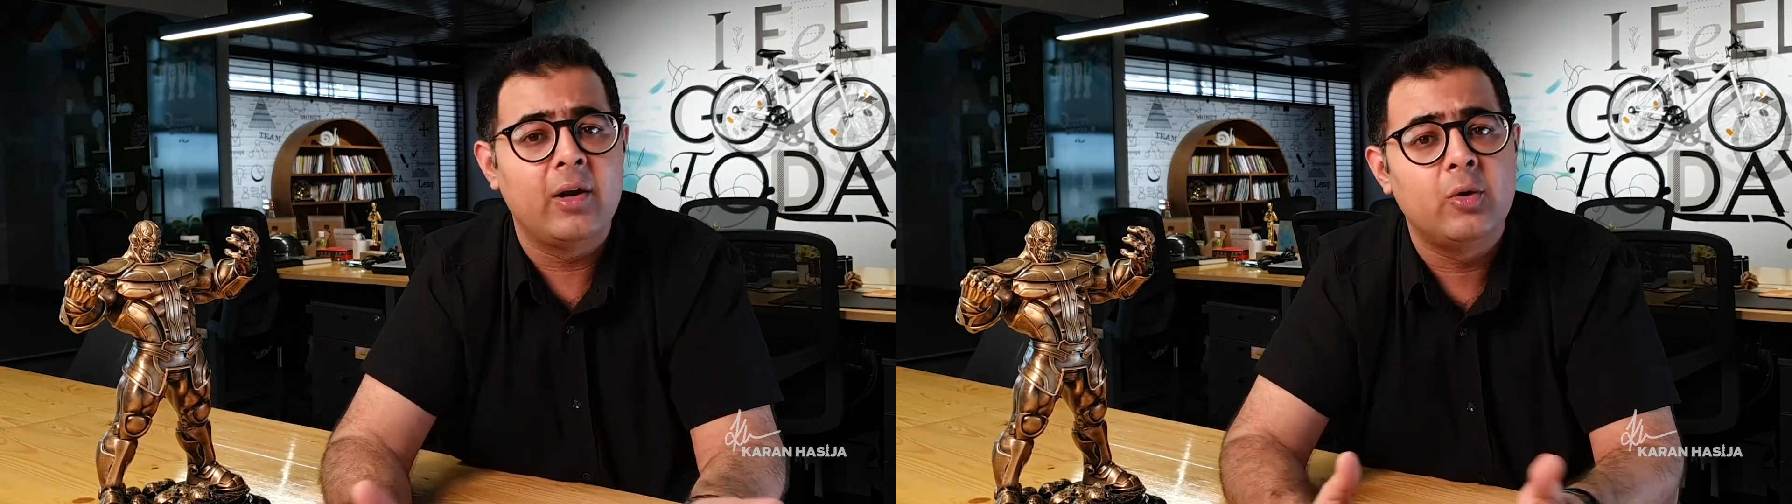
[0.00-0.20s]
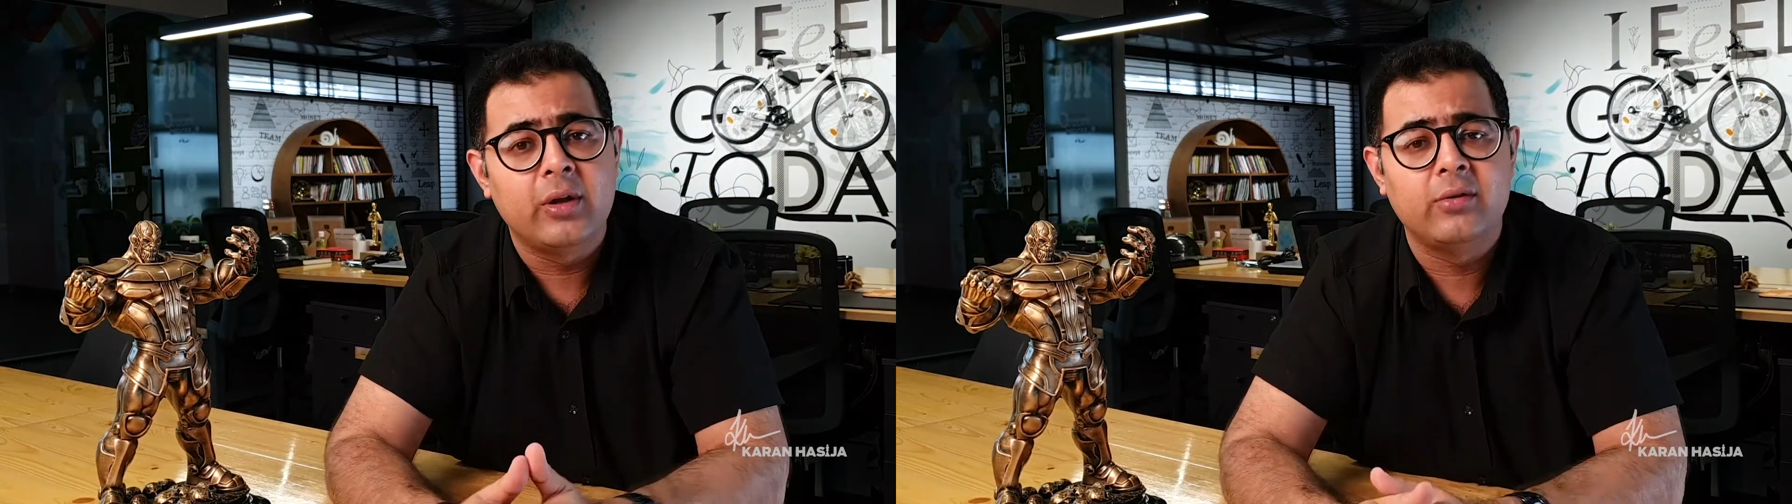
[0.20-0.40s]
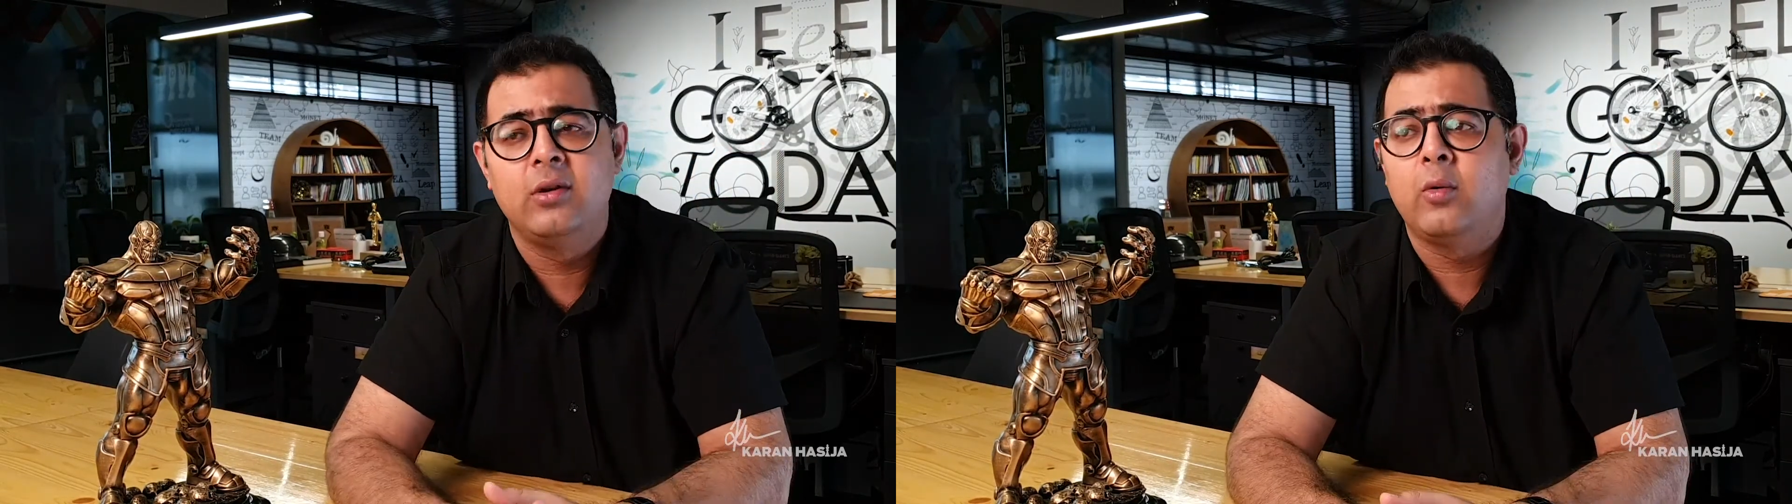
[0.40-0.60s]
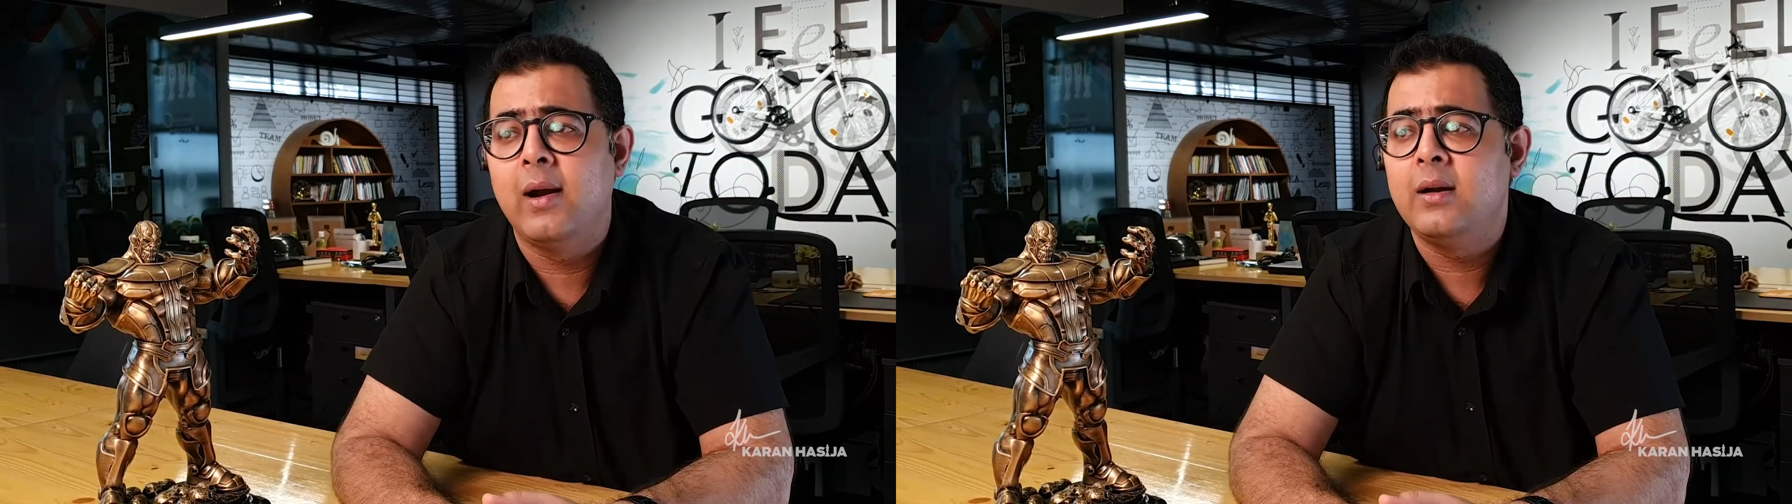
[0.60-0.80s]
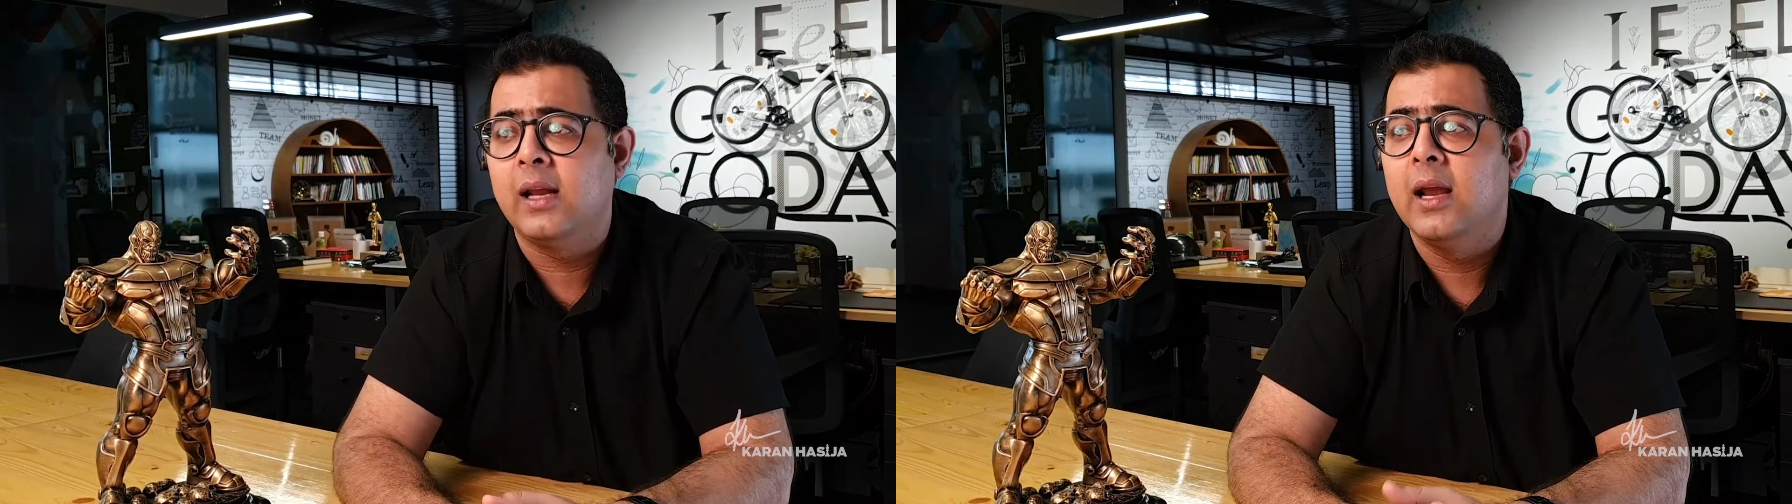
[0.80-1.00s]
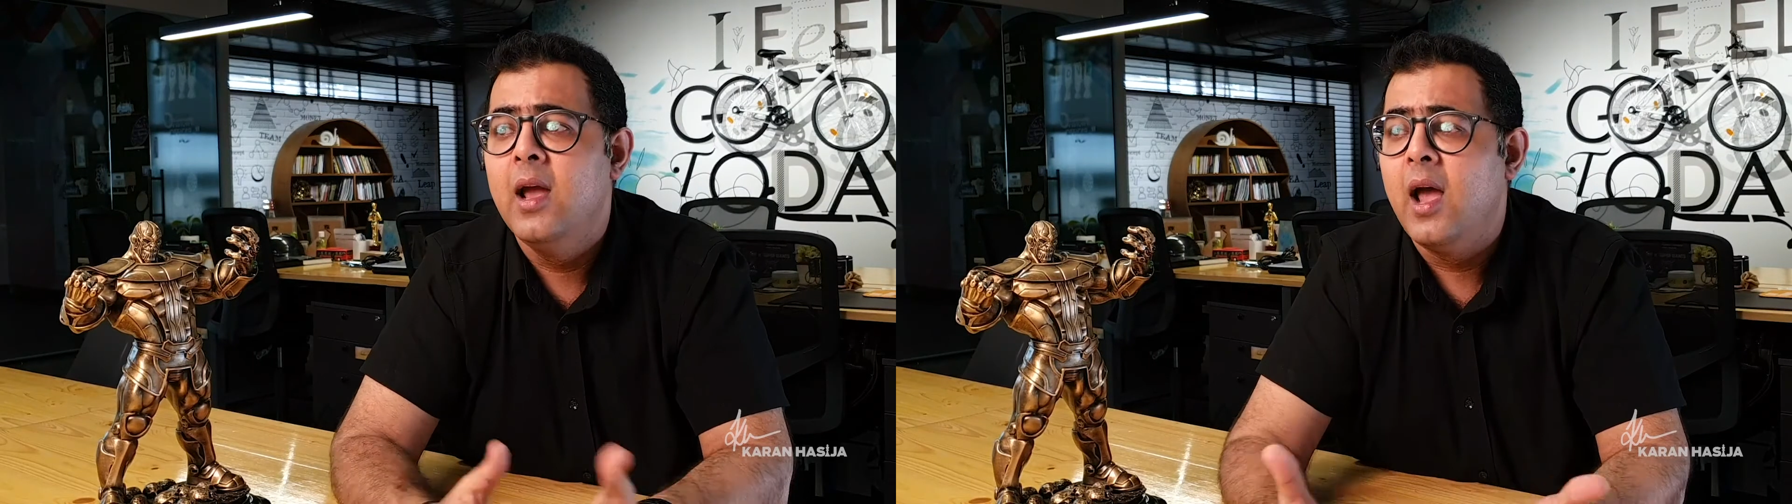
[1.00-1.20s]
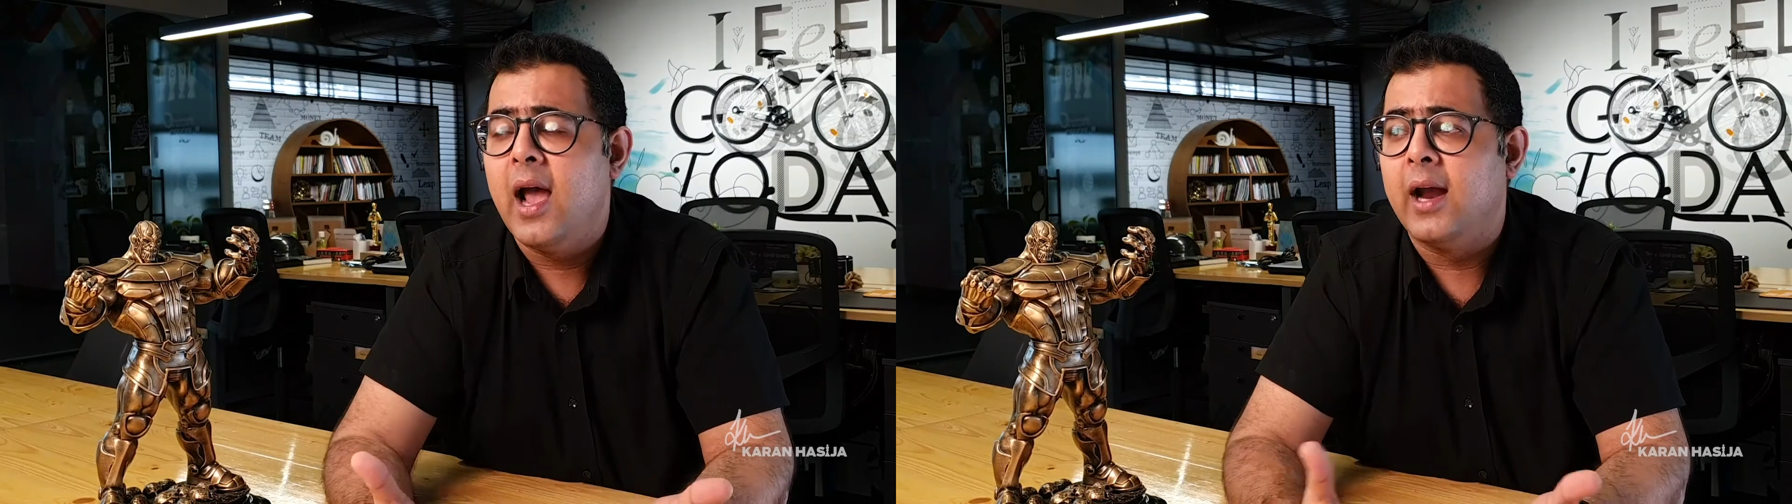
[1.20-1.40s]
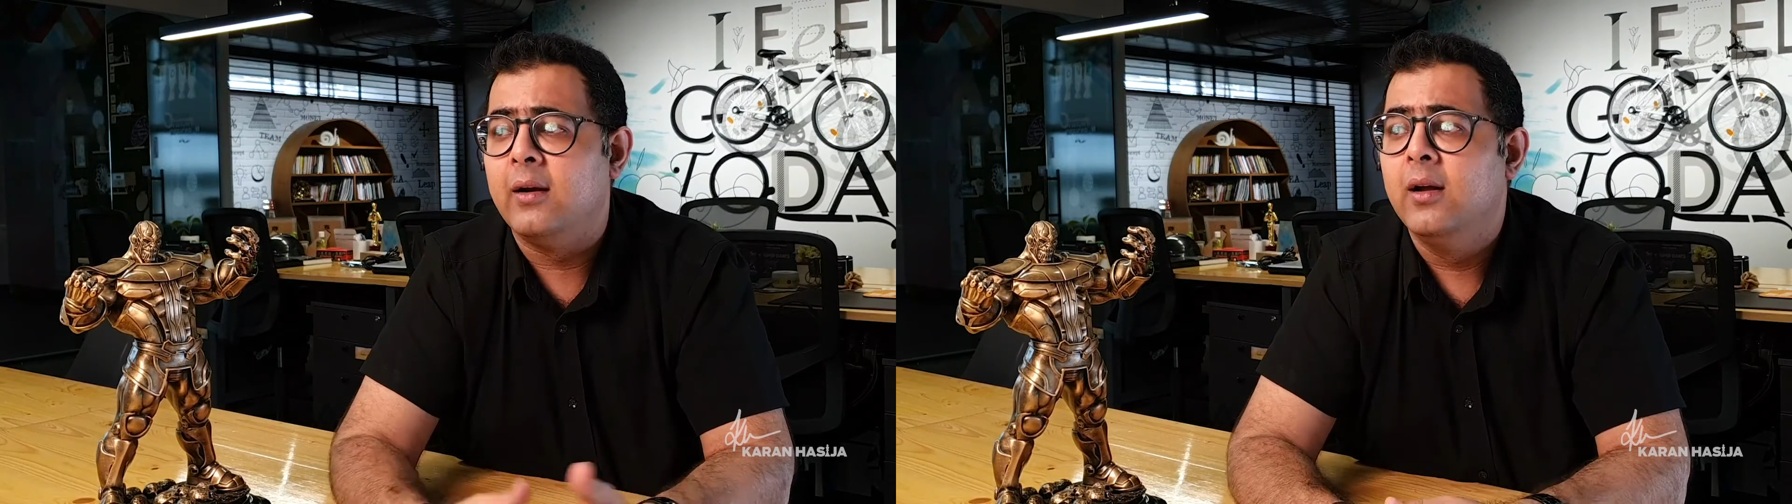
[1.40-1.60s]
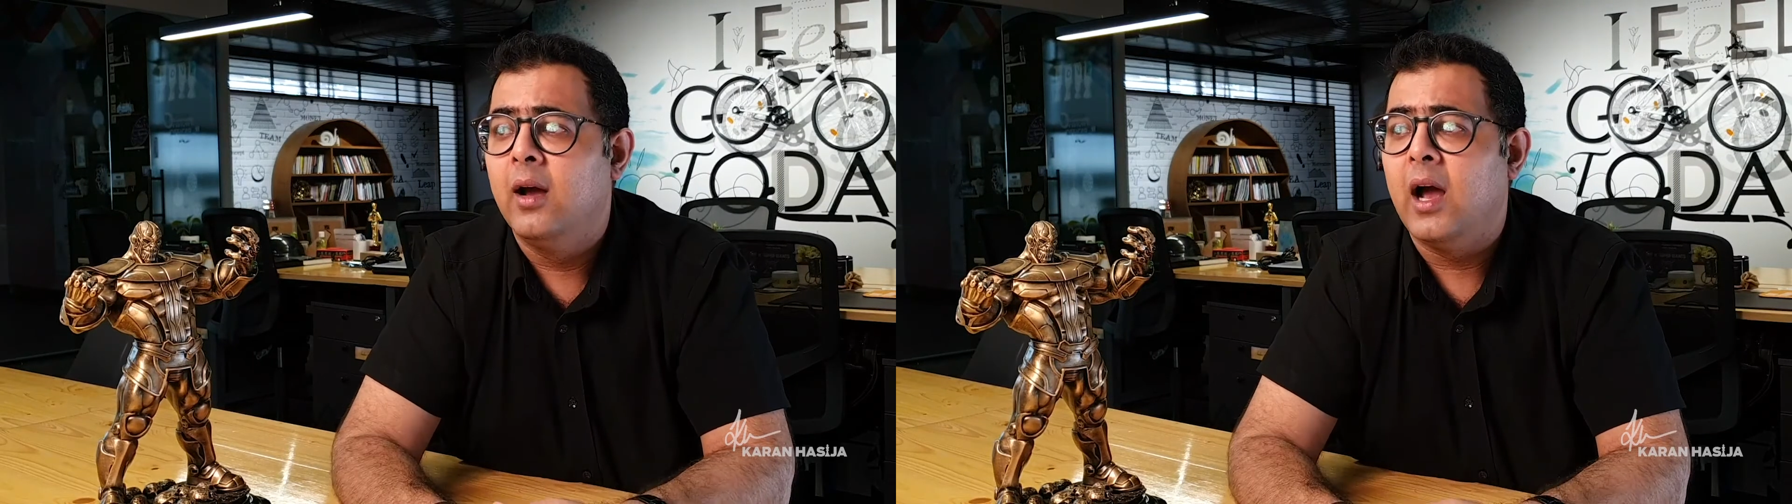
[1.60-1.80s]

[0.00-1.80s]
in 2020 and